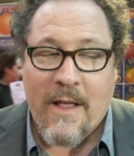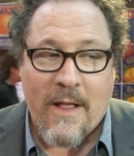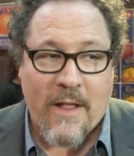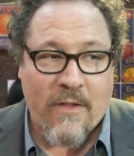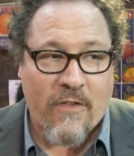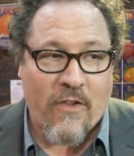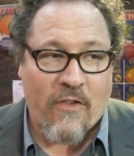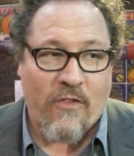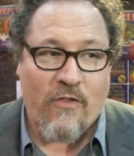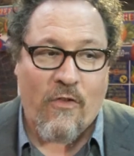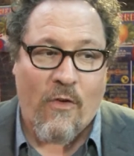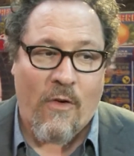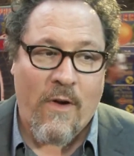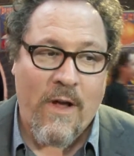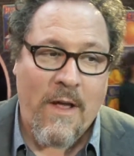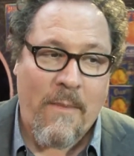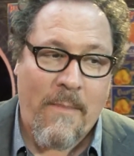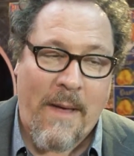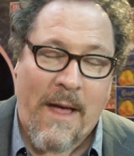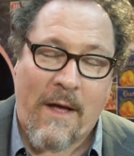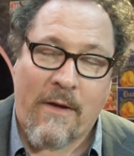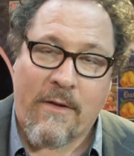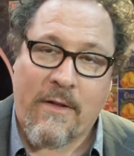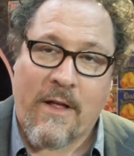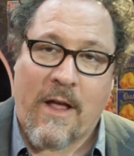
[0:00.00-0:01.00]
it's a story
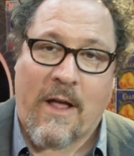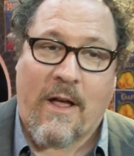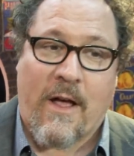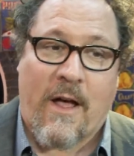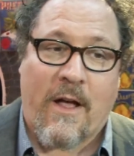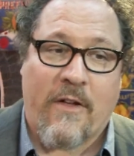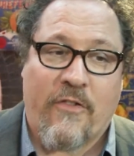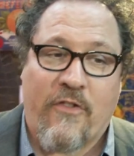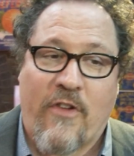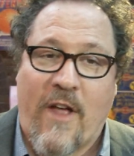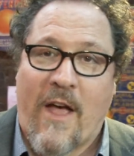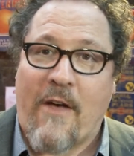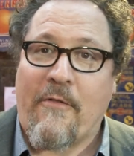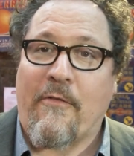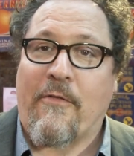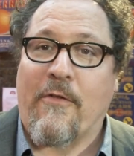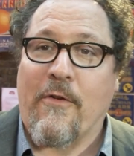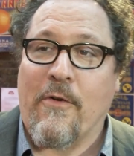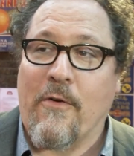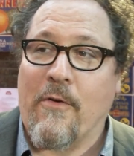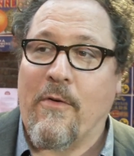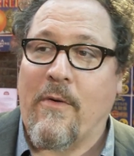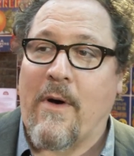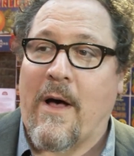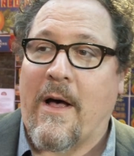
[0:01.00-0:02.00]
about a chef
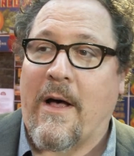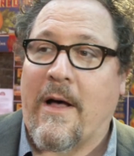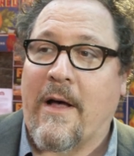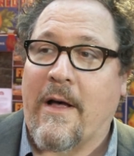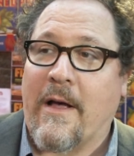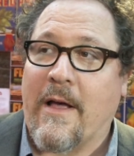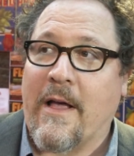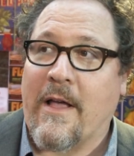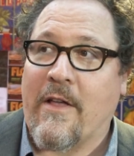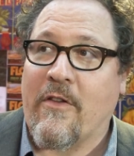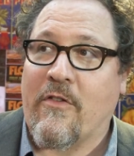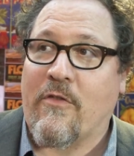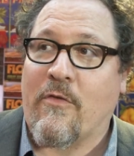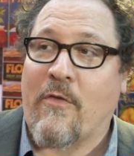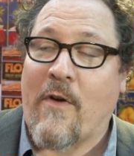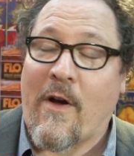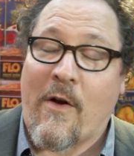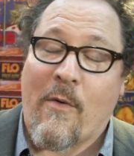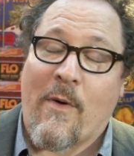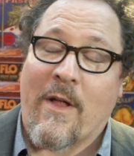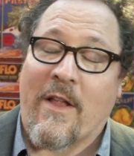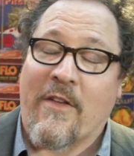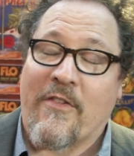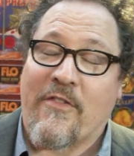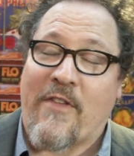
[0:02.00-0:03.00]
who is very
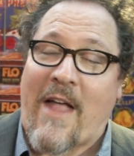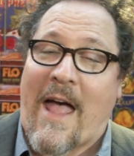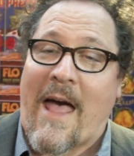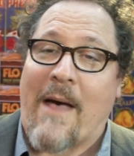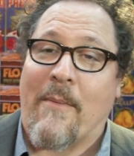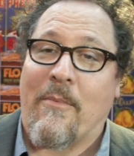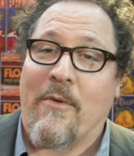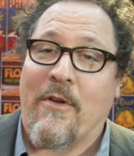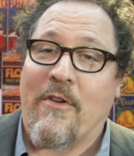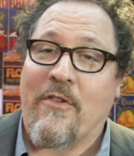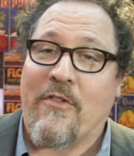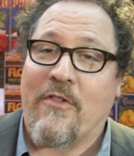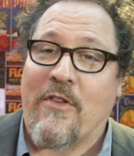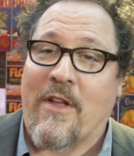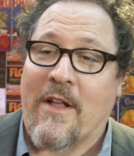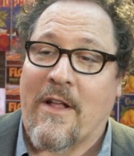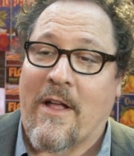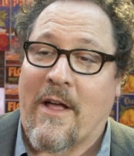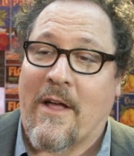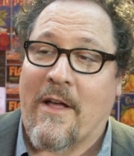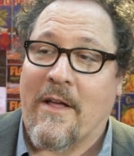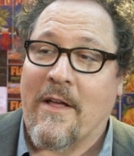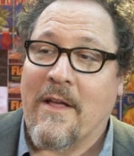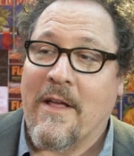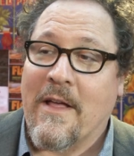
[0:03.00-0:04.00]
well established in
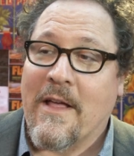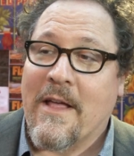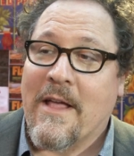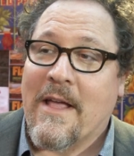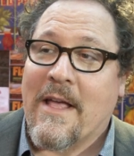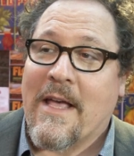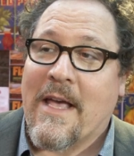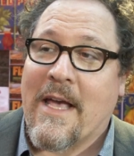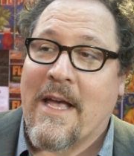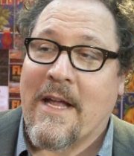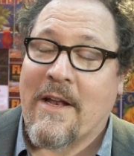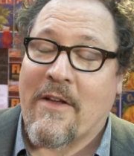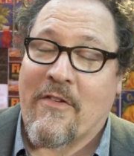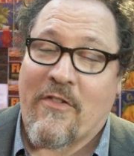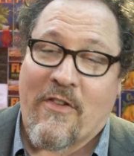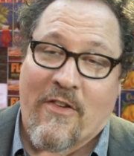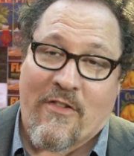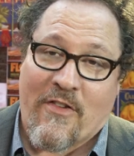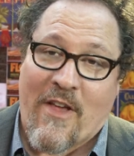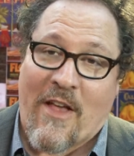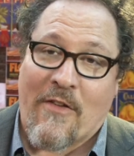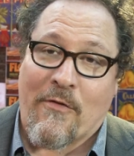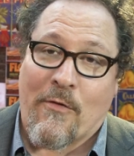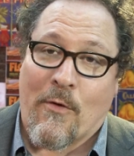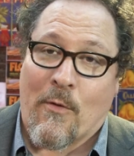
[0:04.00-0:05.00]
a
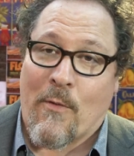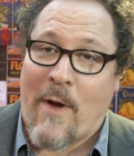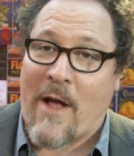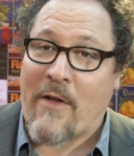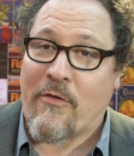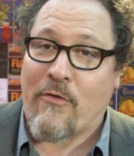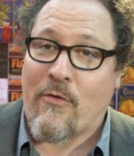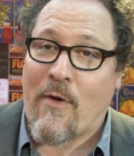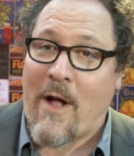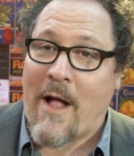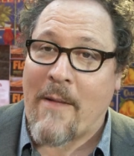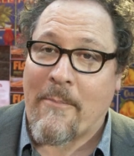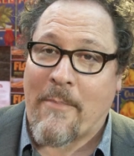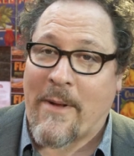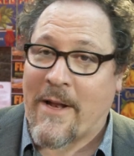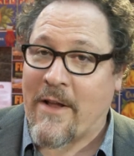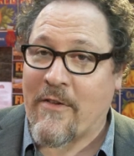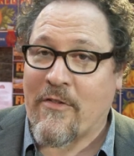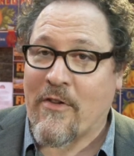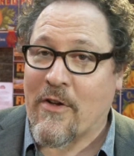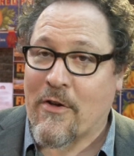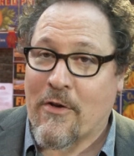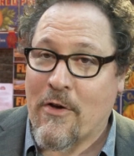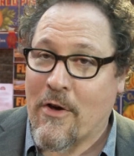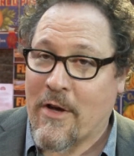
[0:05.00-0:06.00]
successful restaurant, but
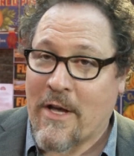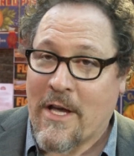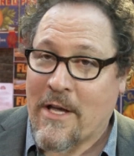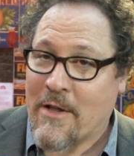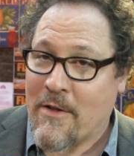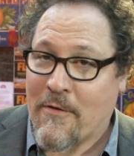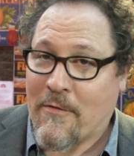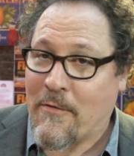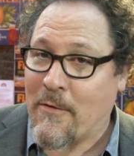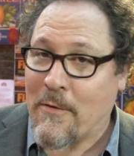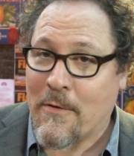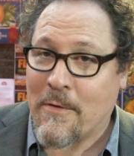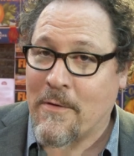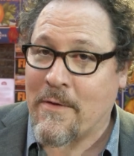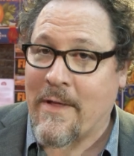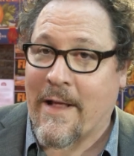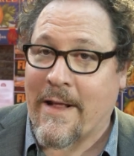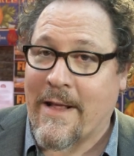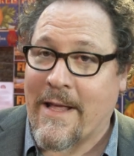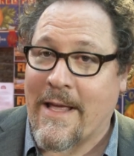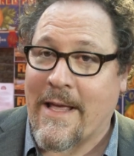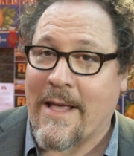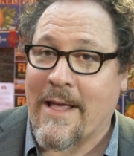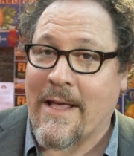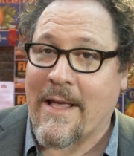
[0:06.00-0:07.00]
isn't cooking the food
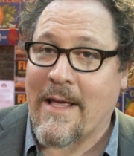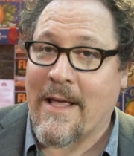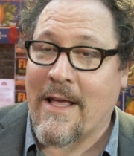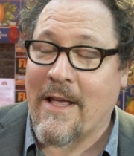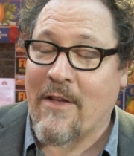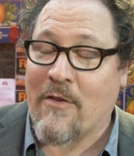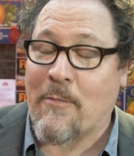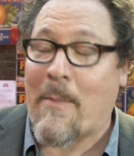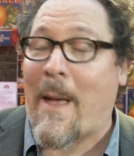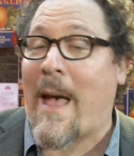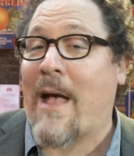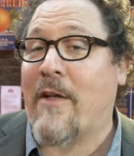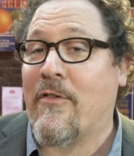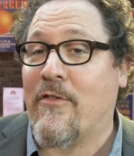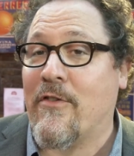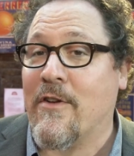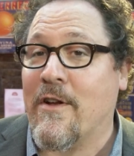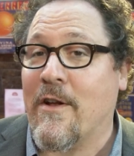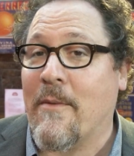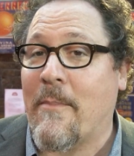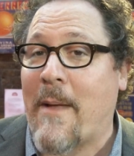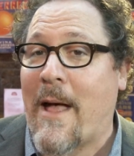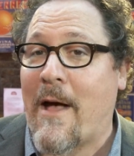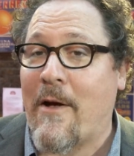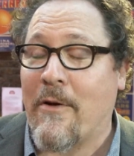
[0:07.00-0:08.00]
that he's
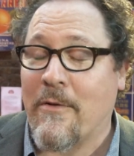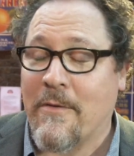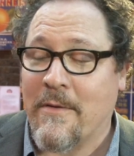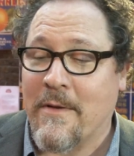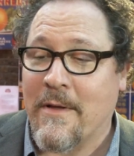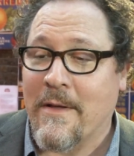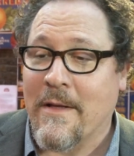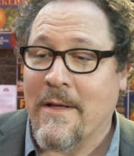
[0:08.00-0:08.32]
passionate about.